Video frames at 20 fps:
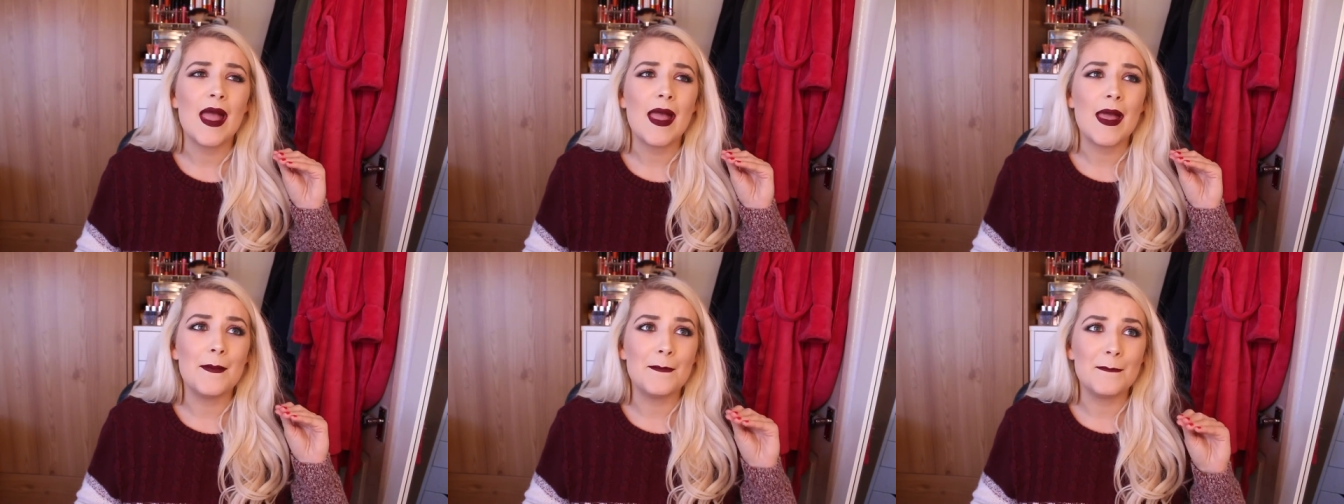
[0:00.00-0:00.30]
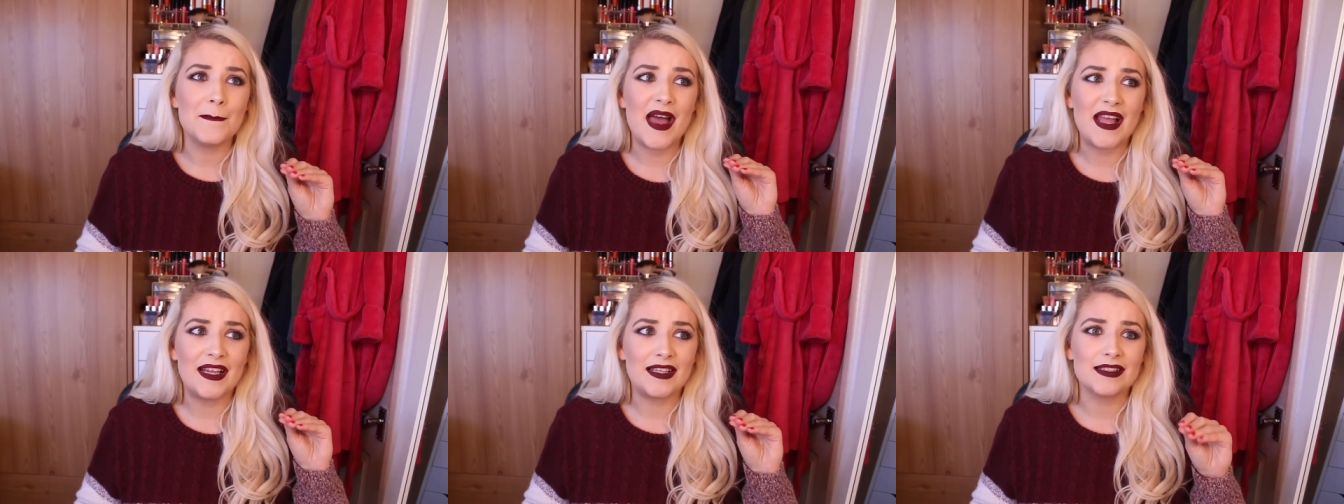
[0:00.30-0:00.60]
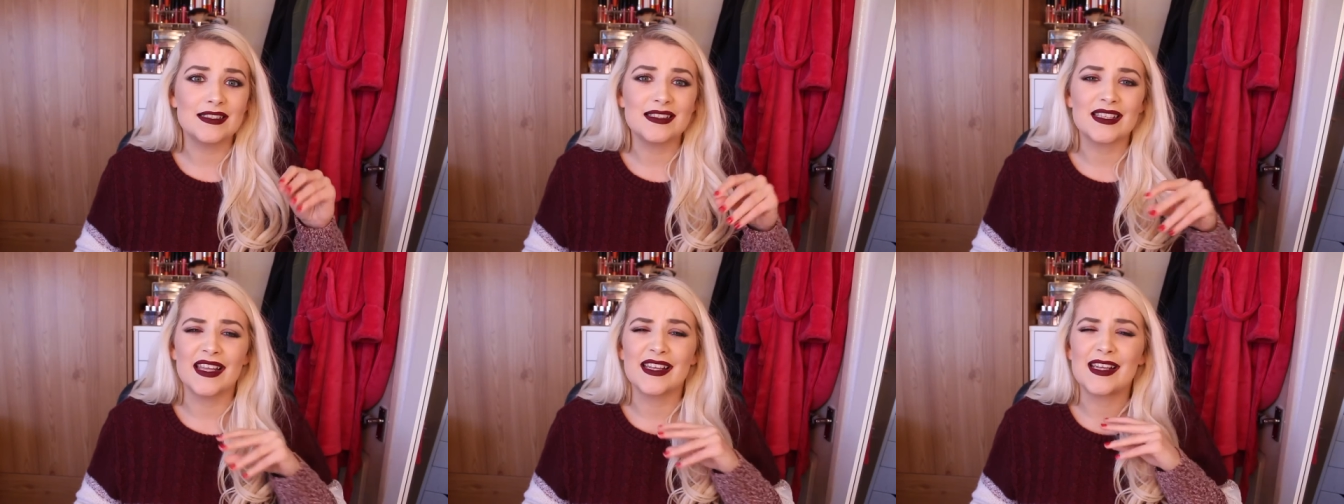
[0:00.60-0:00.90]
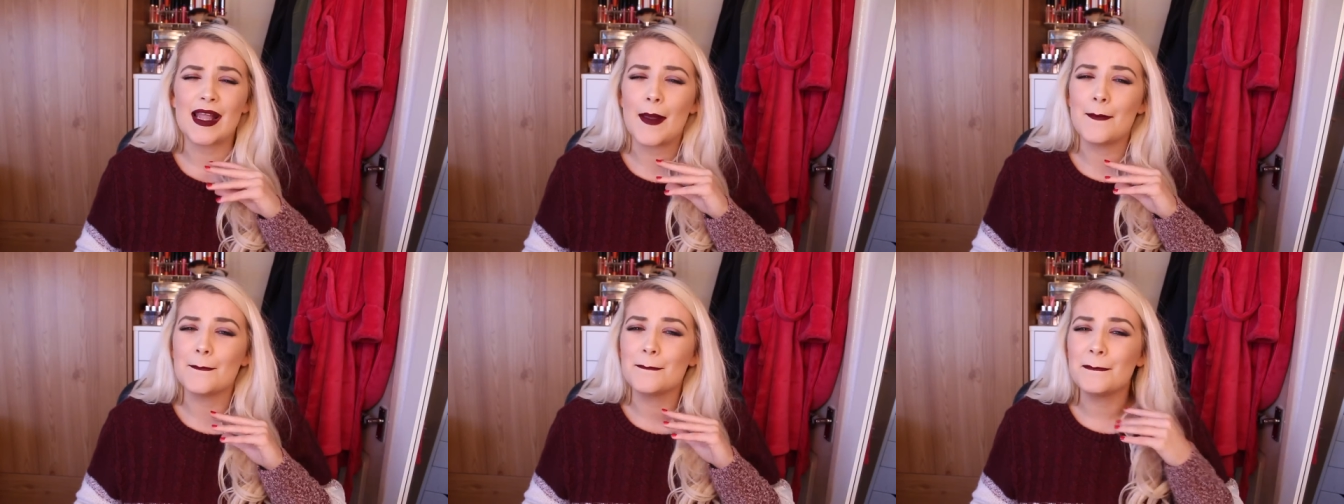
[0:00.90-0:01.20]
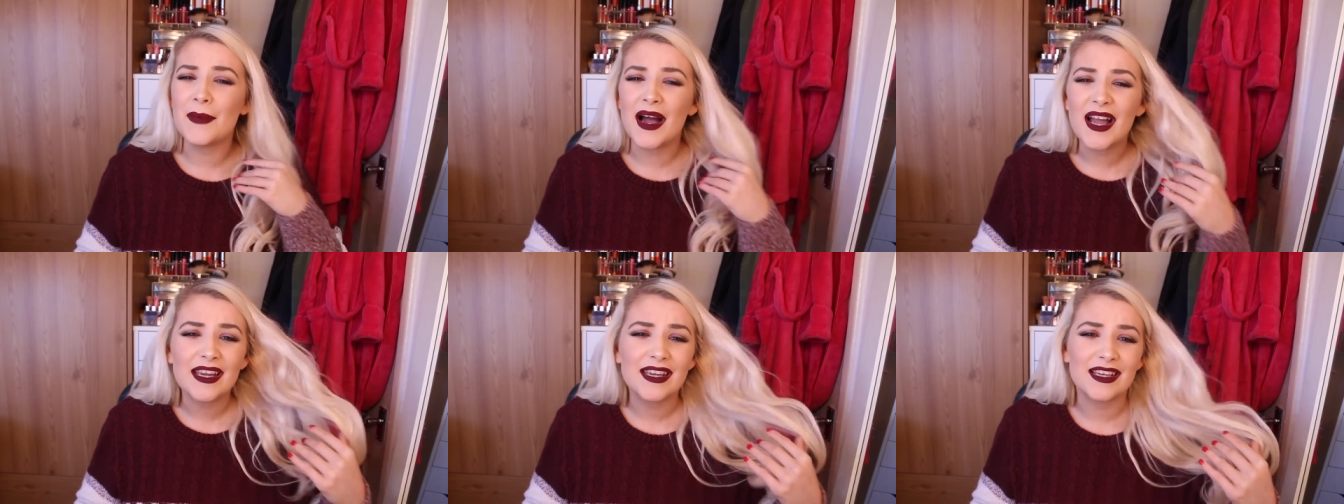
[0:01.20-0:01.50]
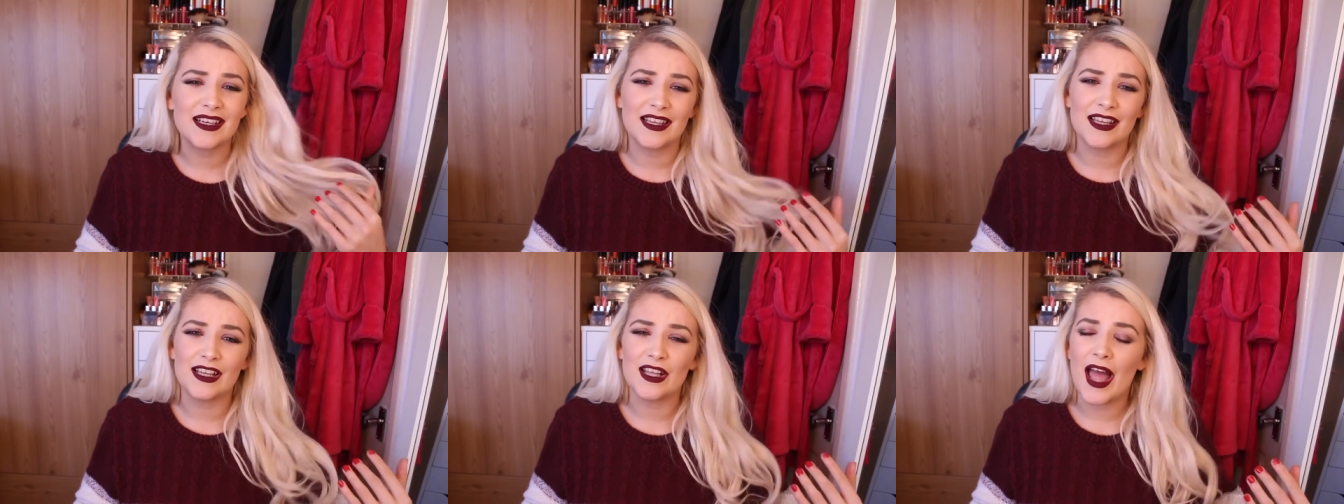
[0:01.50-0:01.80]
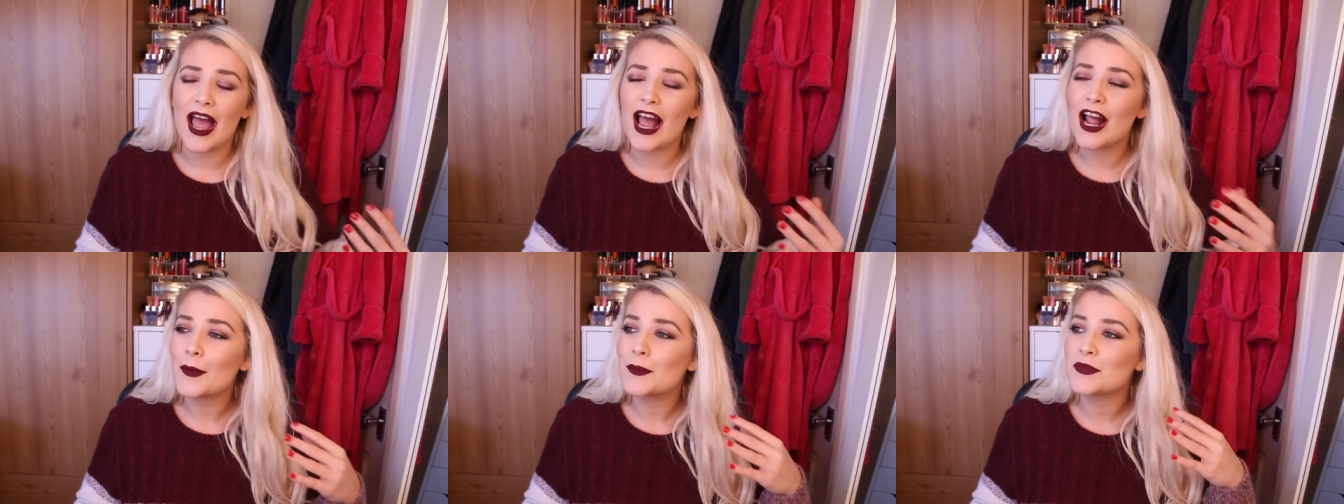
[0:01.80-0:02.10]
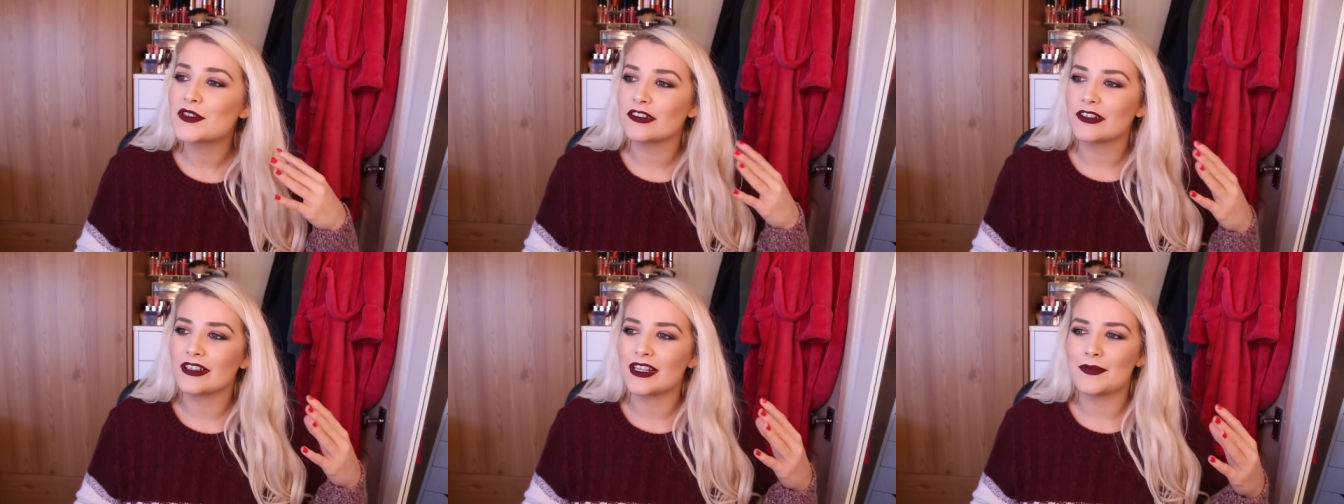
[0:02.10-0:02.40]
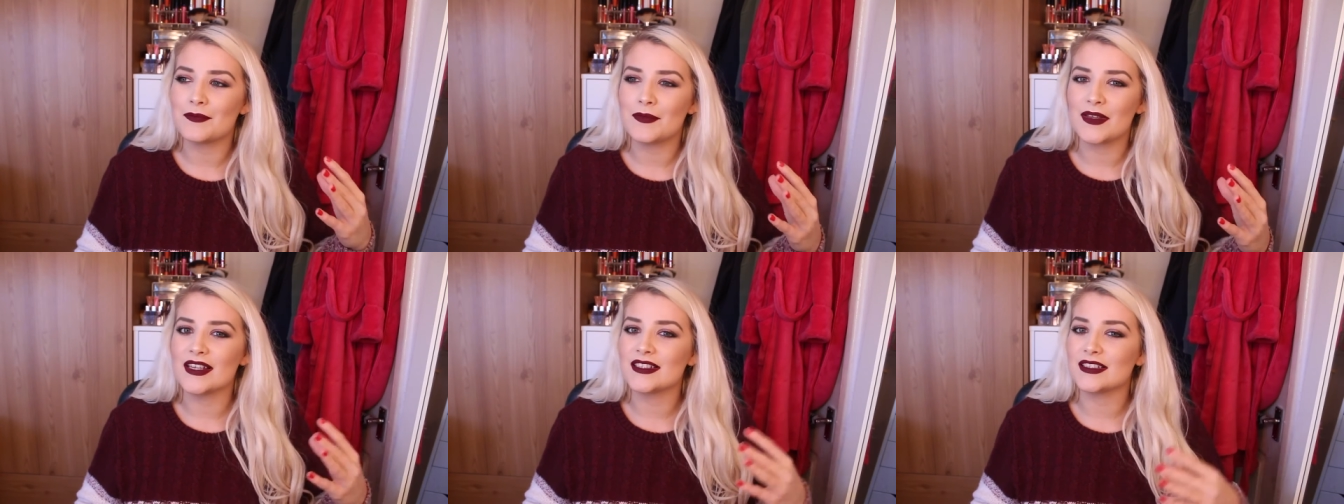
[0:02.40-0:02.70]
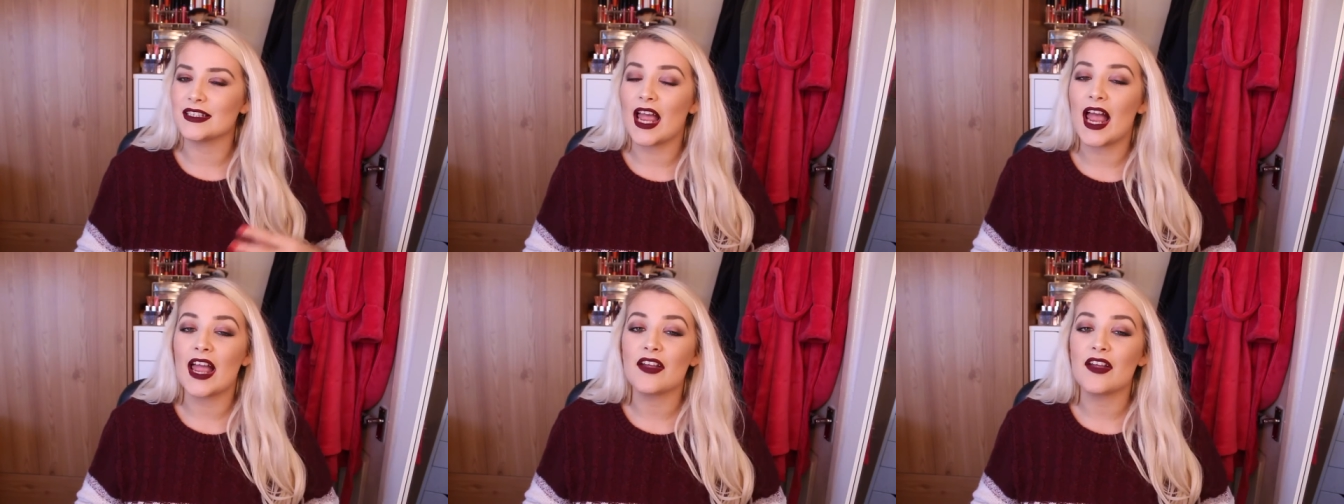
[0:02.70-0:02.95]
immense, like immaculate, absolutely amazing.